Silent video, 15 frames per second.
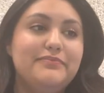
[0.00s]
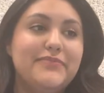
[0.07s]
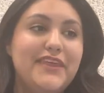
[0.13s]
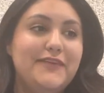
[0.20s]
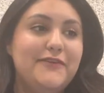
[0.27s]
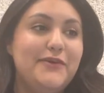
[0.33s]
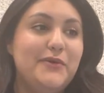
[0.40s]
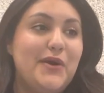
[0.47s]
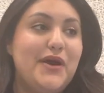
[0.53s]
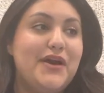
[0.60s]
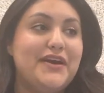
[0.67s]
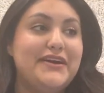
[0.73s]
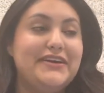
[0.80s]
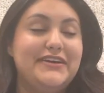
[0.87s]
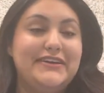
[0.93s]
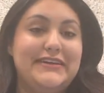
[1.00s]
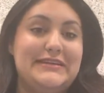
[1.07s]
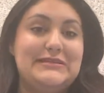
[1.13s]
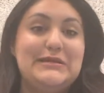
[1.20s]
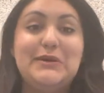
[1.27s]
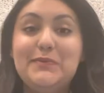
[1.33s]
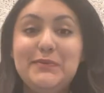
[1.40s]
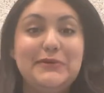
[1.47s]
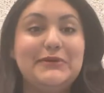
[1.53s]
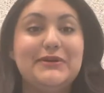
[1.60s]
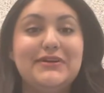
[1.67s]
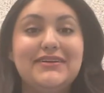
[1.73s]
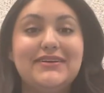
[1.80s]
if you are a good interpreter,